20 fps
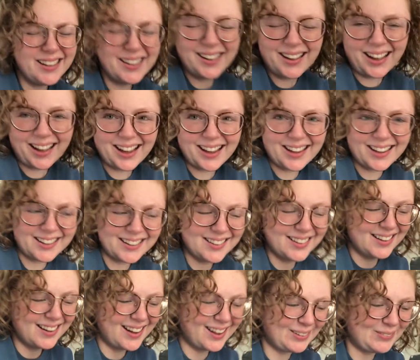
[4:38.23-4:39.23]
Hi.
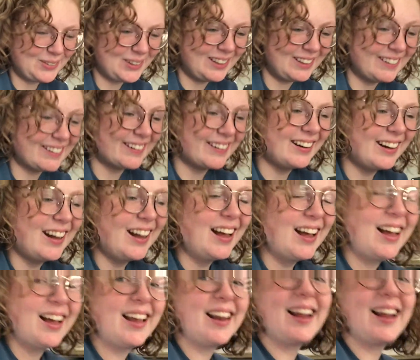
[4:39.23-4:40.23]
I'm here and